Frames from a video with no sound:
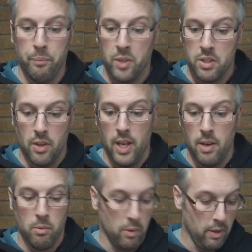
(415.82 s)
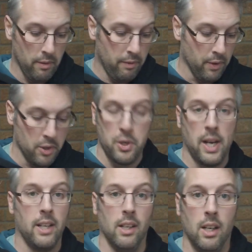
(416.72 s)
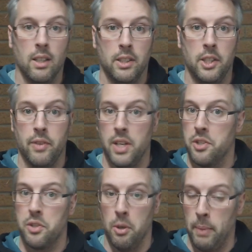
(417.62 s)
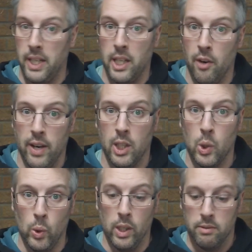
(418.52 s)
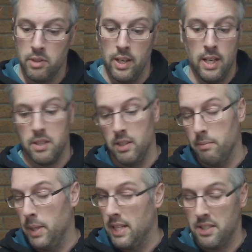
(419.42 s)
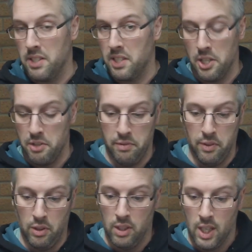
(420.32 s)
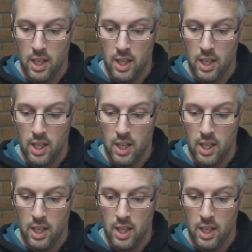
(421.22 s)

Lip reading: So then for a track car, you then just got to make it go around a corner. So that's a discussion for